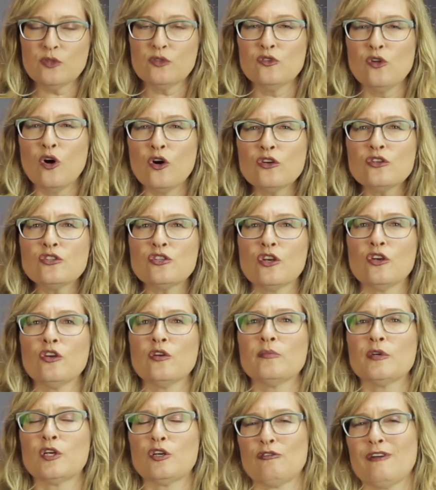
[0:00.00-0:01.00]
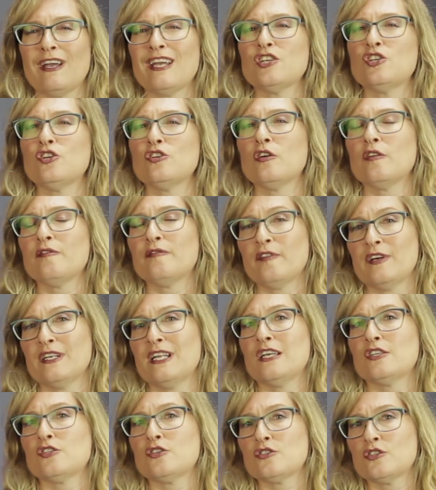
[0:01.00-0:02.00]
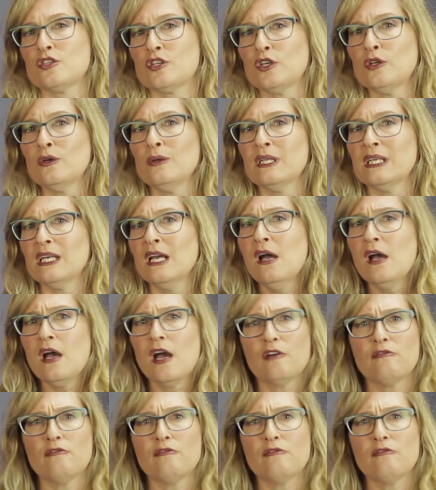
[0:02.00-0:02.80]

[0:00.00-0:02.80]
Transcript: long-term creation of financial security.